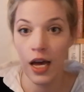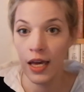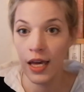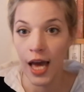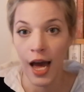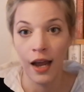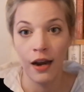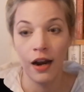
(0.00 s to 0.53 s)

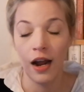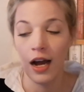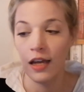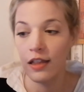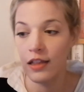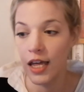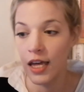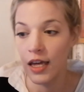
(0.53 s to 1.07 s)
Again, I
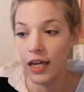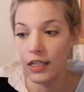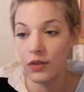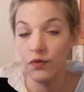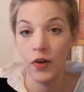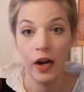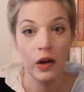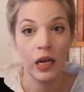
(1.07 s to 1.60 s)
think it's
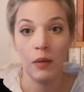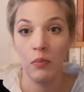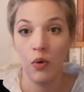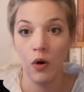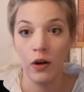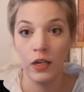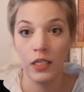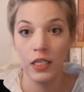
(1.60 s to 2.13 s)
very
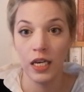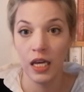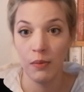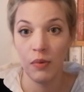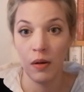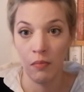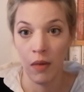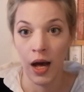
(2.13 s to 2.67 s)
important to
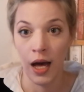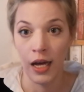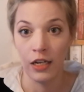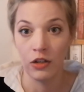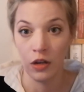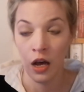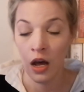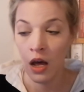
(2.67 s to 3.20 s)
keep in mind